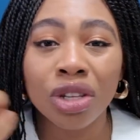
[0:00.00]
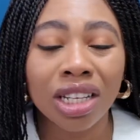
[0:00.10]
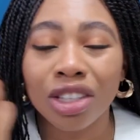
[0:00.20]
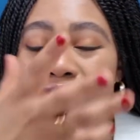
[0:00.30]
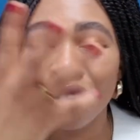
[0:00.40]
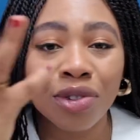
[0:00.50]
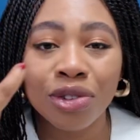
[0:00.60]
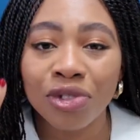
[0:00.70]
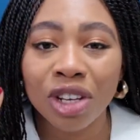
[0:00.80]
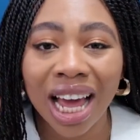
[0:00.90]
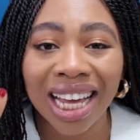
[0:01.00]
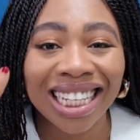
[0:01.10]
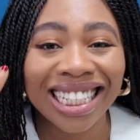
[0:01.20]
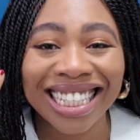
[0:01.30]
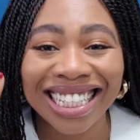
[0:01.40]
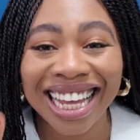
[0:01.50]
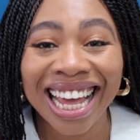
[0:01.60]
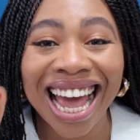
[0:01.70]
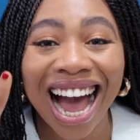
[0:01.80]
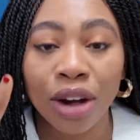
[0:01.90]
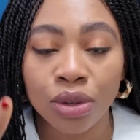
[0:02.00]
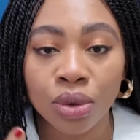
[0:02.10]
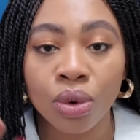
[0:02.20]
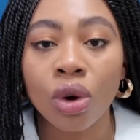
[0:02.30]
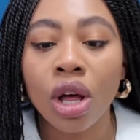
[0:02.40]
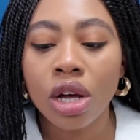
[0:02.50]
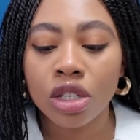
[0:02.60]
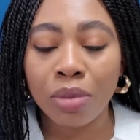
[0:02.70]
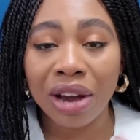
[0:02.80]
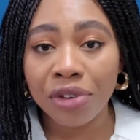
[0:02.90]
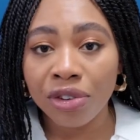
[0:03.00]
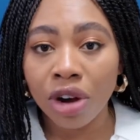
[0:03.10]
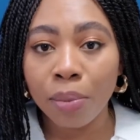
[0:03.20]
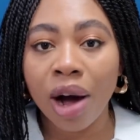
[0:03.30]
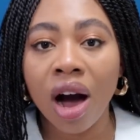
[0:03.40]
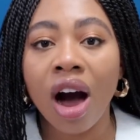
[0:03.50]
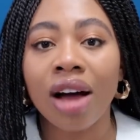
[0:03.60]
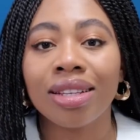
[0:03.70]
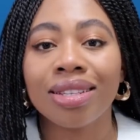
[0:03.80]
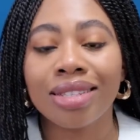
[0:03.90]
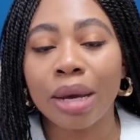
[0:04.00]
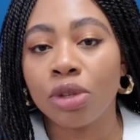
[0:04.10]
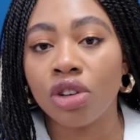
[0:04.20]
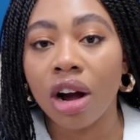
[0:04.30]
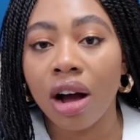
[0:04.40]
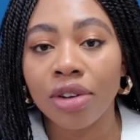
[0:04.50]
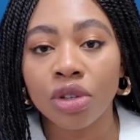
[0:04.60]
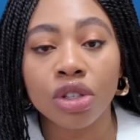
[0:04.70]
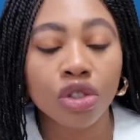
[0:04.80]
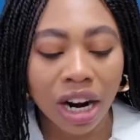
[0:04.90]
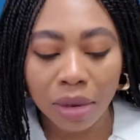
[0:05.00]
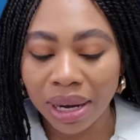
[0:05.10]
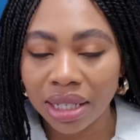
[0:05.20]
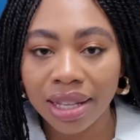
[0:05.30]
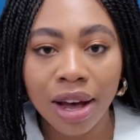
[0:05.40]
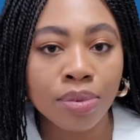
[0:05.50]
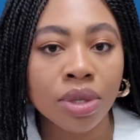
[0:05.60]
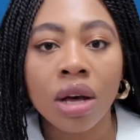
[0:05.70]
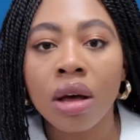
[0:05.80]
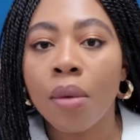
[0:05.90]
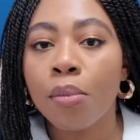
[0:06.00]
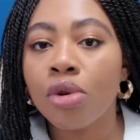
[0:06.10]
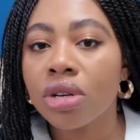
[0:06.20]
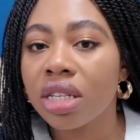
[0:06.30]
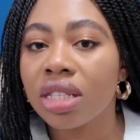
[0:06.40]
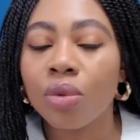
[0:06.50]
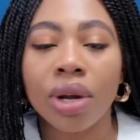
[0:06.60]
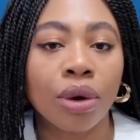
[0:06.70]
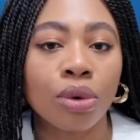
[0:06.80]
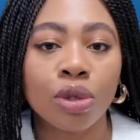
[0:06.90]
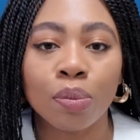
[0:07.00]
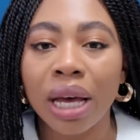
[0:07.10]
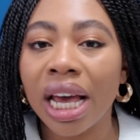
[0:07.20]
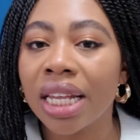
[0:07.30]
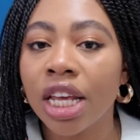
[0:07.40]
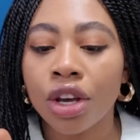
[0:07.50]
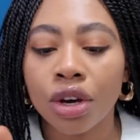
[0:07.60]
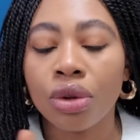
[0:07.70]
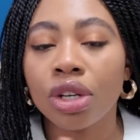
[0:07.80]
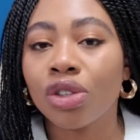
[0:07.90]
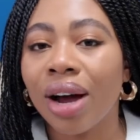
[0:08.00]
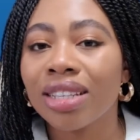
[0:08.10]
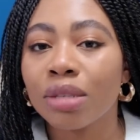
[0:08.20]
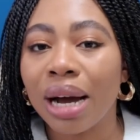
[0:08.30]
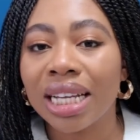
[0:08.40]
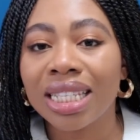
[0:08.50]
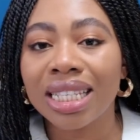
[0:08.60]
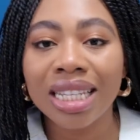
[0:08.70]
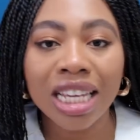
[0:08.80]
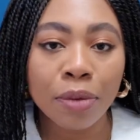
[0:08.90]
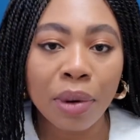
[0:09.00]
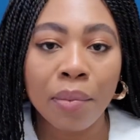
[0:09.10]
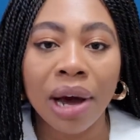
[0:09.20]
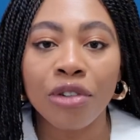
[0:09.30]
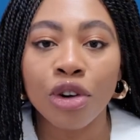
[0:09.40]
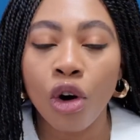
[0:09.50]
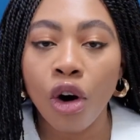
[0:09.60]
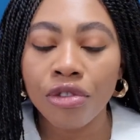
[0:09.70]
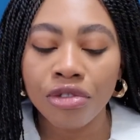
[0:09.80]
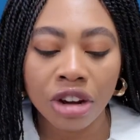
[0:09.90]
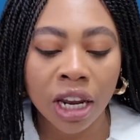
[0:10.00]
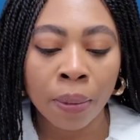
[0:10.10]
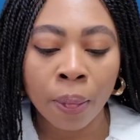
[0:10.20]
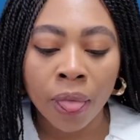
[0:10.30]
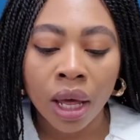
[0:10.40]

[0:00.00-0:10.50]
It doesn't even feel like it's there at all. So my favorite part are the step tracker. So it tracks my steps morning to when I go to bed. It tracks my sleep and my recovery.